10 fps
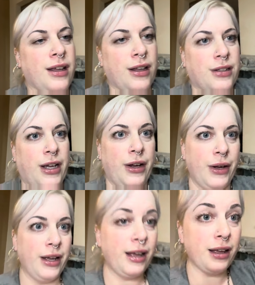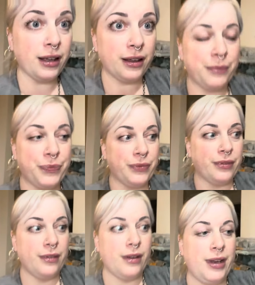So
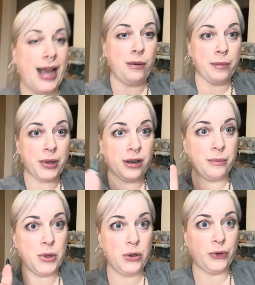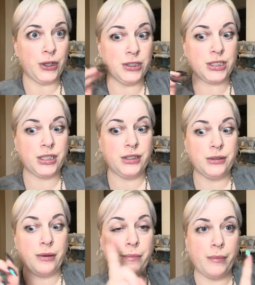now I'm going to move on to
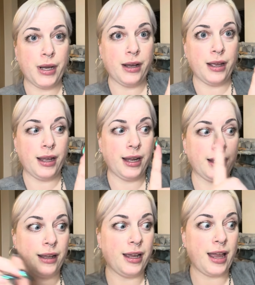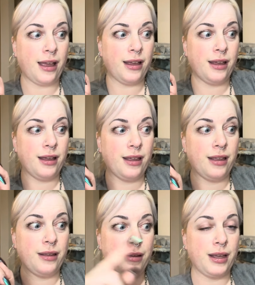my
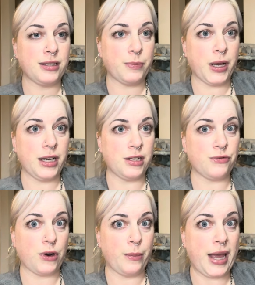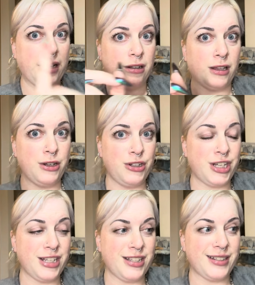spiders from
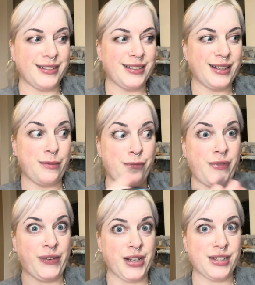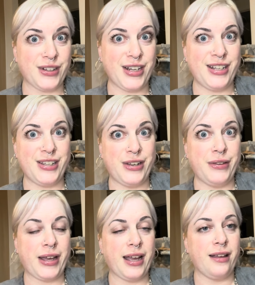enclosures. I'm very excited to do
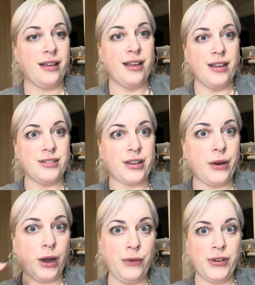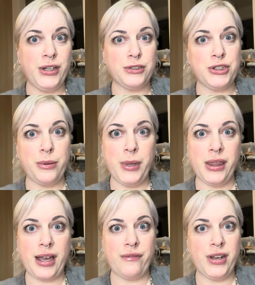that. So hopefully you'll join me in
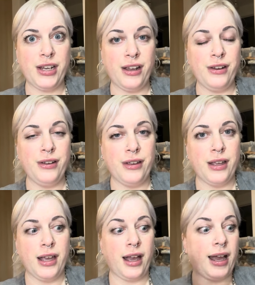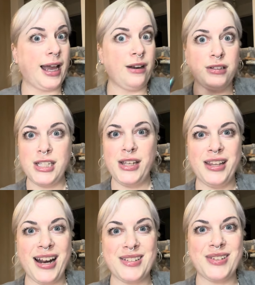that video. And I'll see you in the
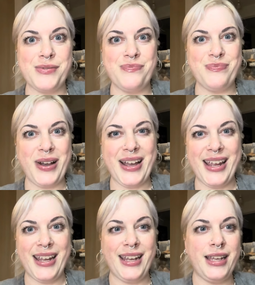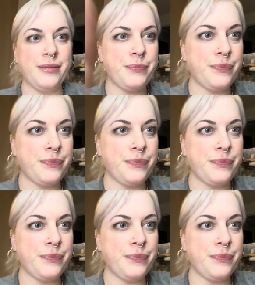next one. Bye.